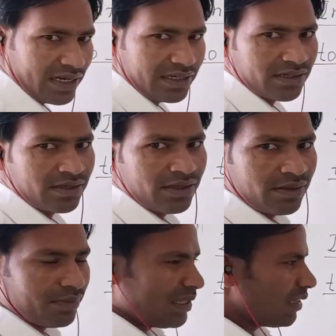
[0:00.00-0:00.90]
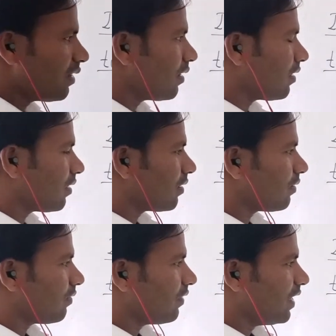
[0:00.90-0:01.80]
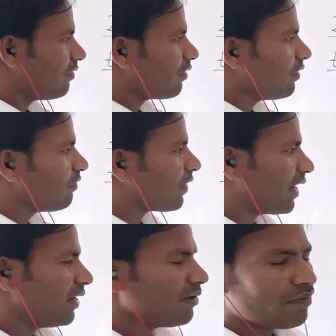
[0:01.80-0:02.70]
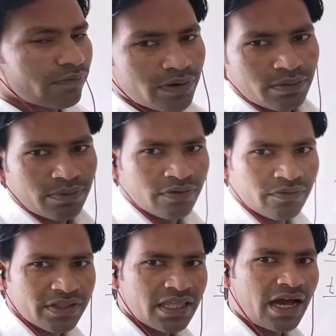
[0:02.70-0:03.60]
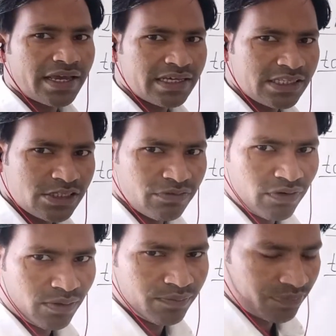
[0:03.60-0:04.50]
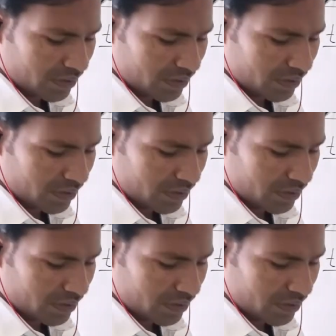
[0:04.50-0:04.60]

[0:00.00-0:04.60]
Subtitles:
right? Means whenever we find verb with ing form,